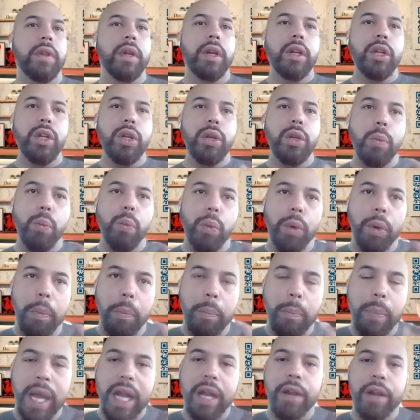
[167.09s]
that would
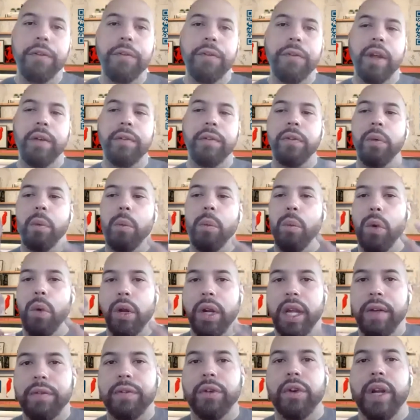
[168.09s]
benefit from
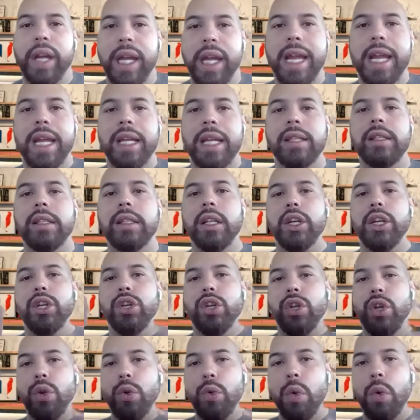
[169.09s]
whatever it is that
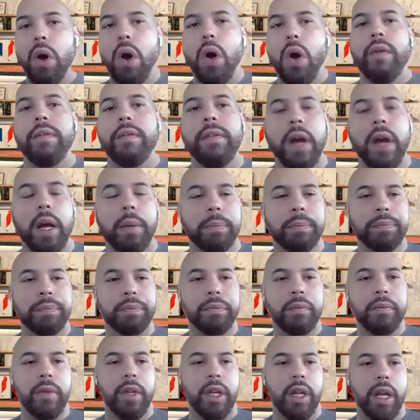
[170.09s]
you offer.
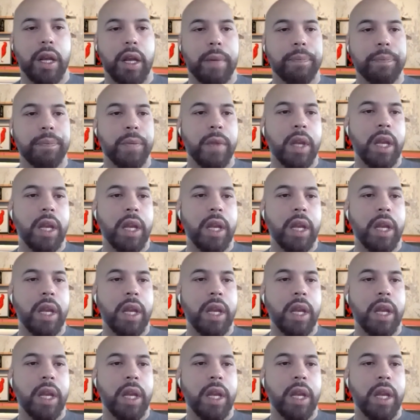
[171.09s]
And